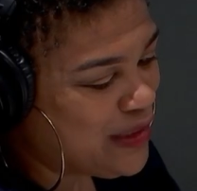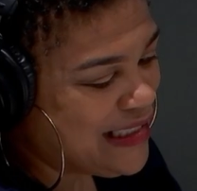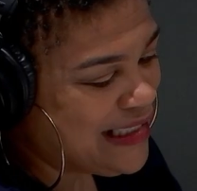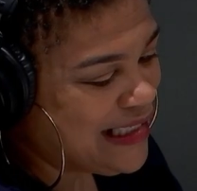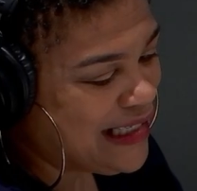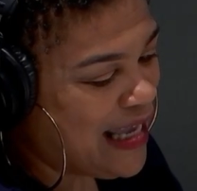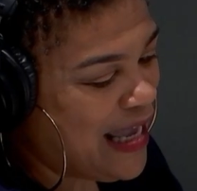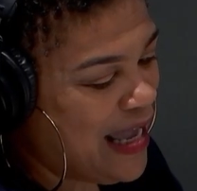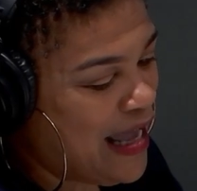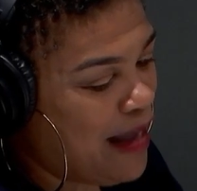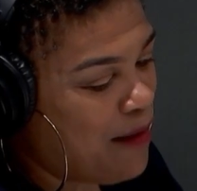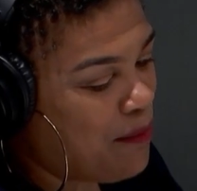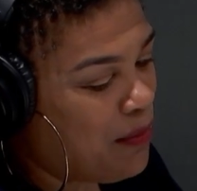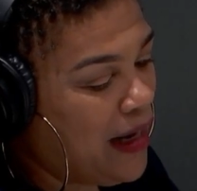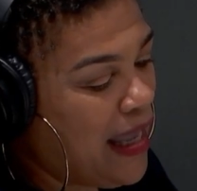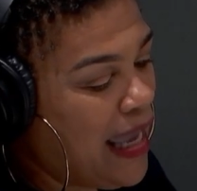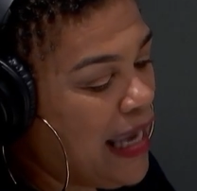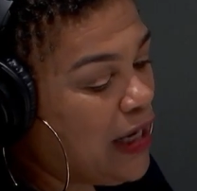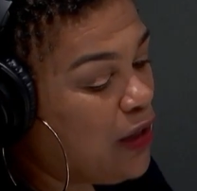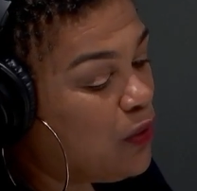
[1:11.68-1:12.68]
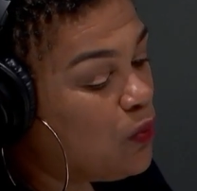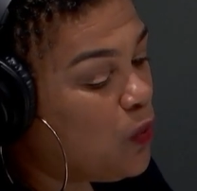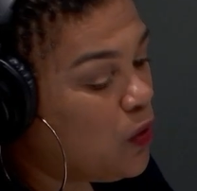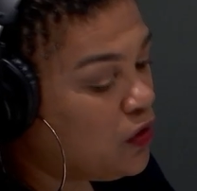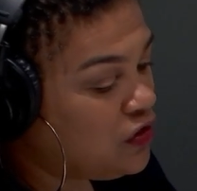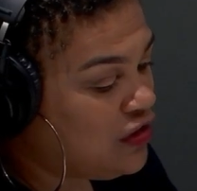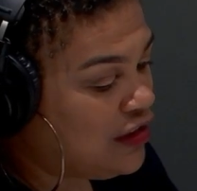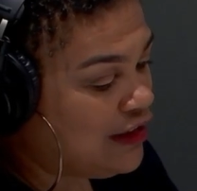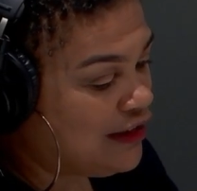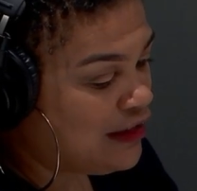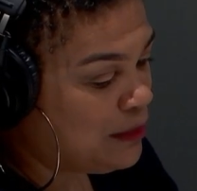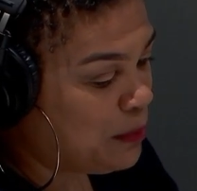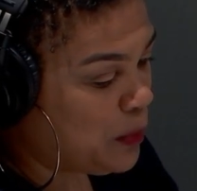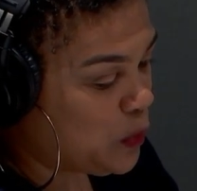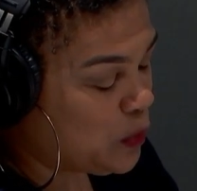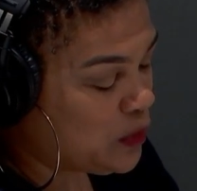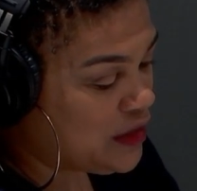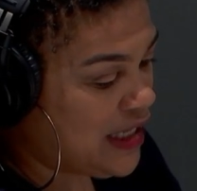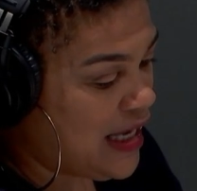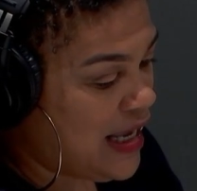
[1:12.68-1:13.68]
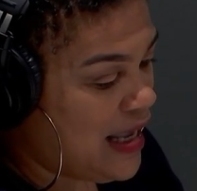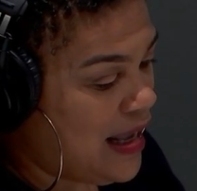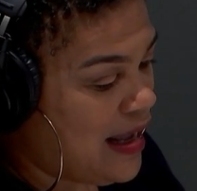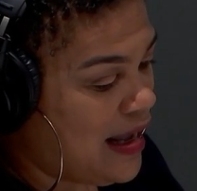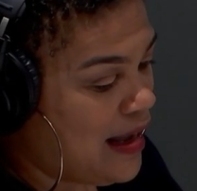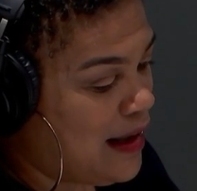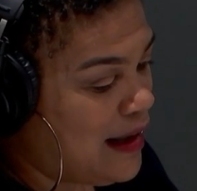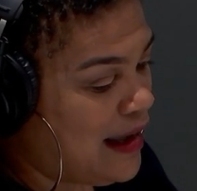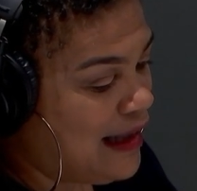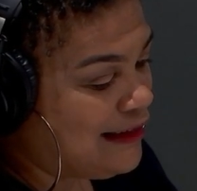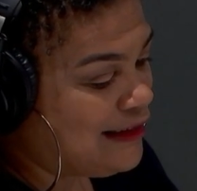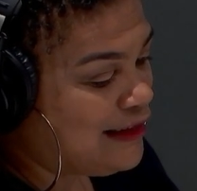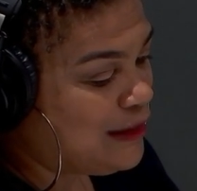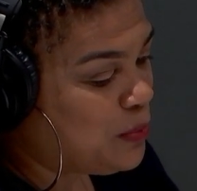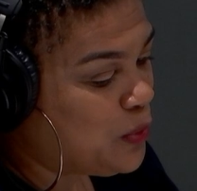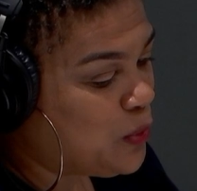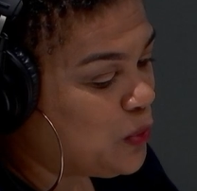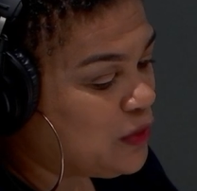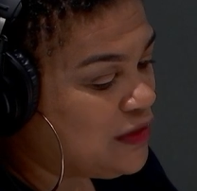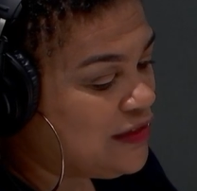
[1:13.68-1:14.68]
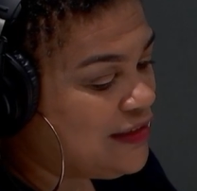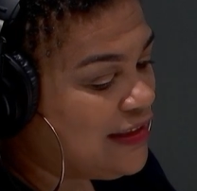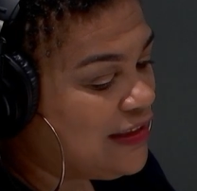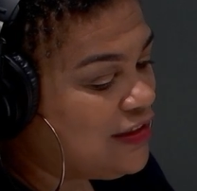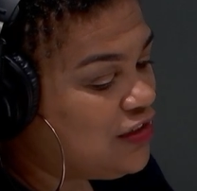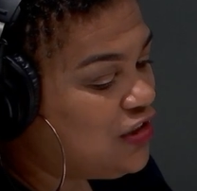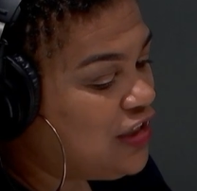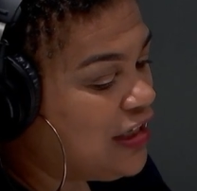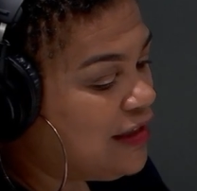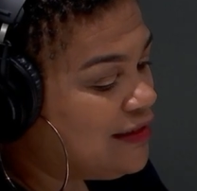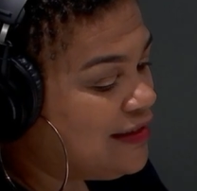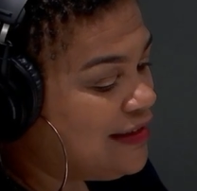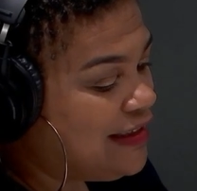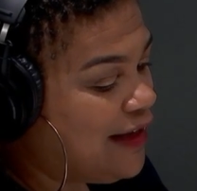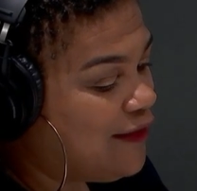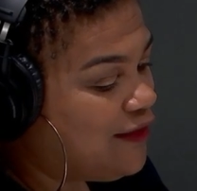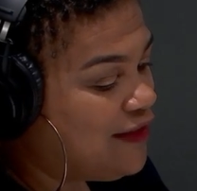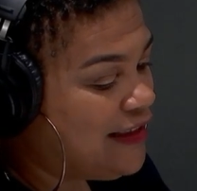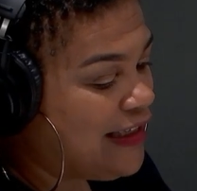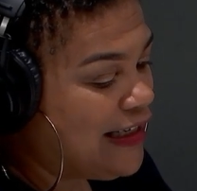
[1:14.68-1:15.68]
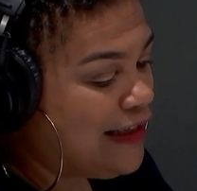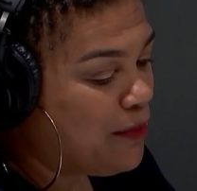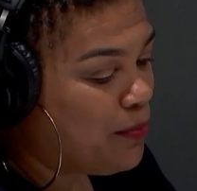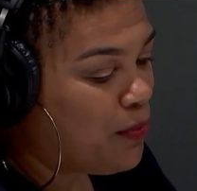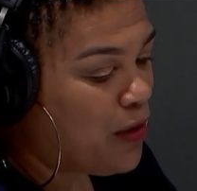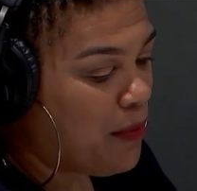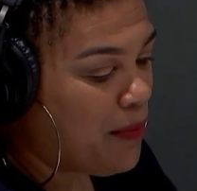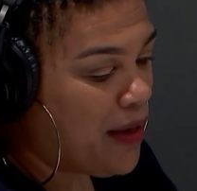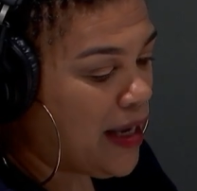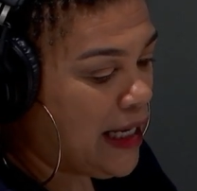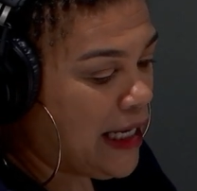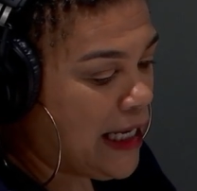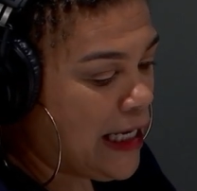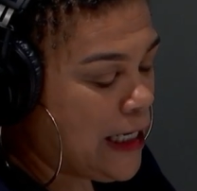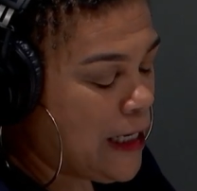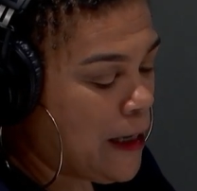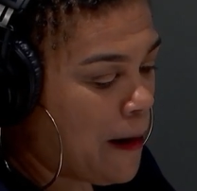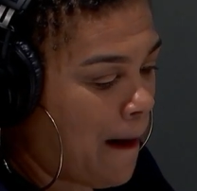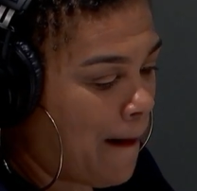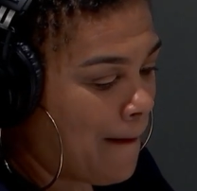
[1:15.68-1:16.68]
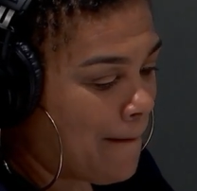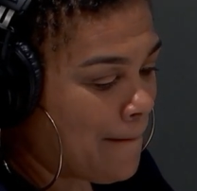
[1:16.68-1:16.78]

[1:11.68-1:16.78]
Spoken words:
reading, playing and watching sport and supports Chelsea FC in the Premier League.